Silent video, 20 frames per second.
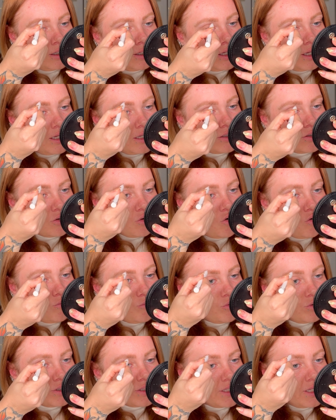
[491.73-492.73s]
It's
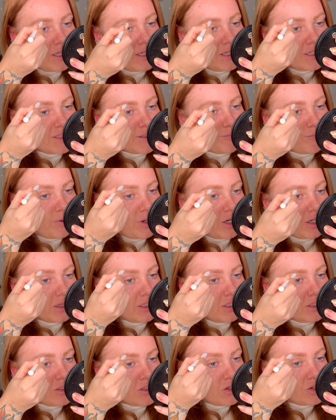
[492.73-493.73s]
almost like it's
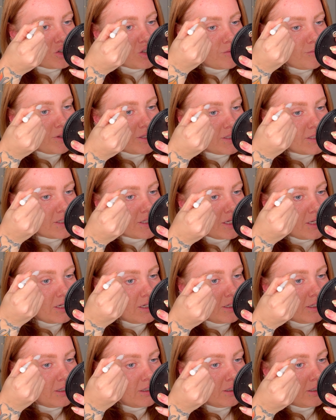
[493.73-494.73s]
barely touching my
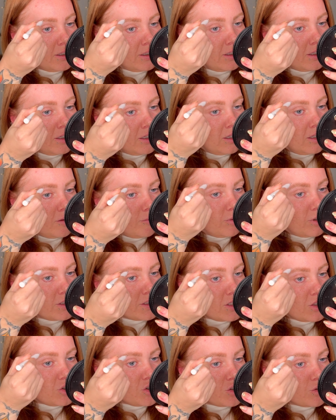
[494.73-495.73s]
skin, because
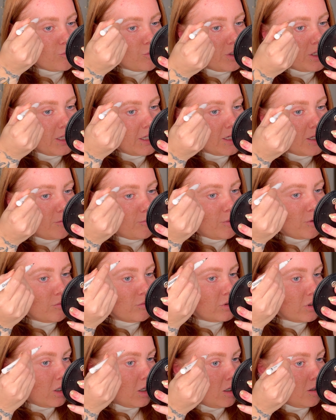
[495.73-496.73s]
I just want to kind of
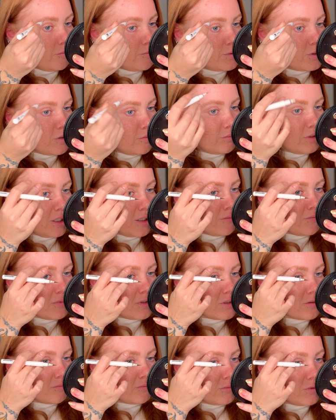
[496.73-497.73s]
build it up.
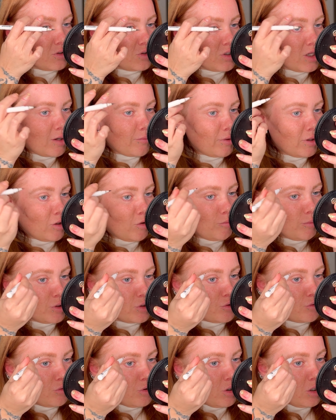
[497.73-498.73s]
Sometimes you tap a little bit
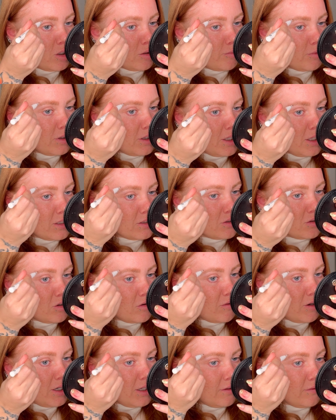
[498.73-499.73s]
too hard, but that's all
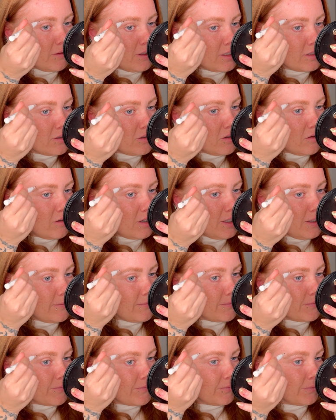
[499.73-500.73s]
right, that's all right.
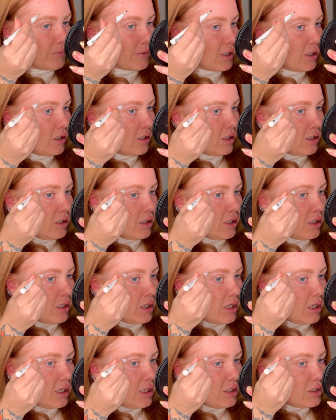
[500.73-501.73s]

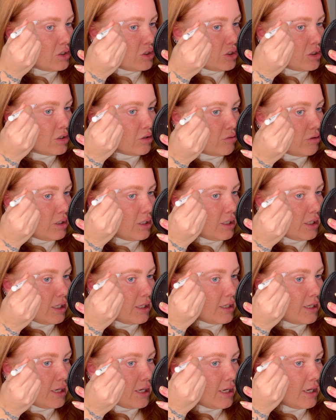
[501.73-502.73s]
And it's just going to
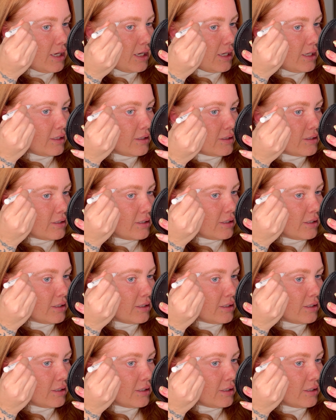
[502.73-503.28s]
kind of add